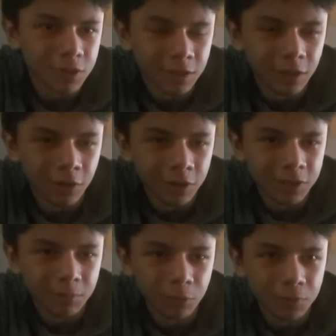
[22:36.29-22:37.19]
the car
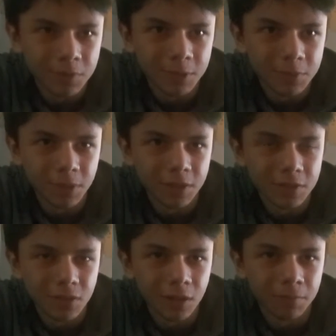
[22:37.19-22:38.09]
didn't move as much
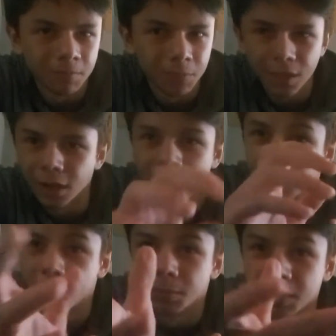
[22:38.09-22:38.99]
because I
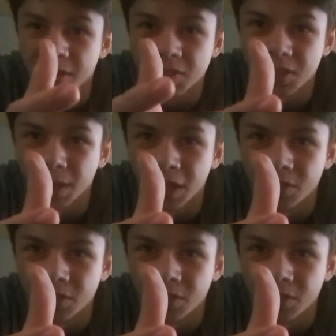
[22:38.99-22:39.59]
have limited space